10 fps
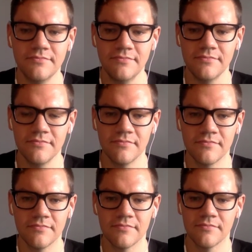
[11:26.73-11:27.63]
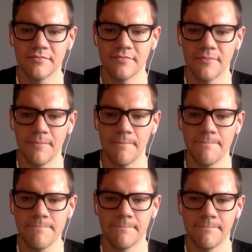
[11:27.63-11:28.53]

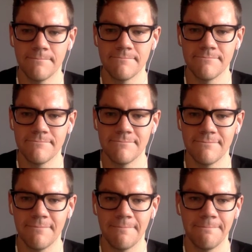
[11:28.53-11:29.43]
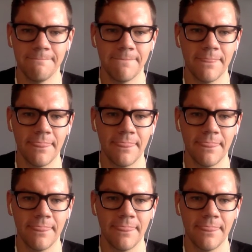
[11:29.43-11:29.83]
[no speech]